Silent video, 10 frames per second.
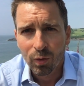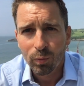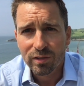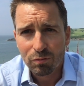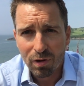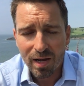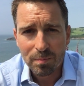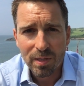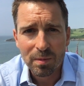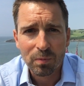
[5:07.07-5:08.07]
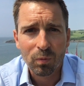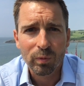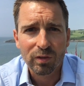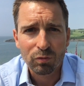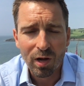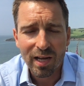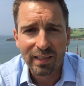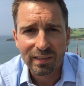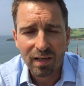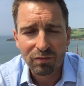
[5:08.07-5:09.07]
with the right people, with the right
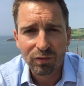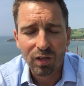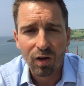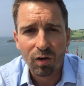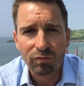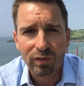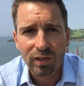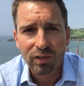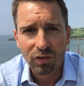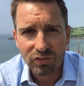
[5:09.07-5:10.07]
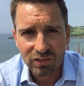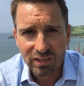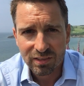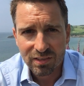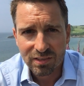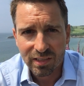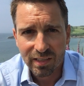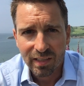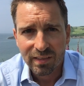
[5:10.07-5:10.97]
level of consistency,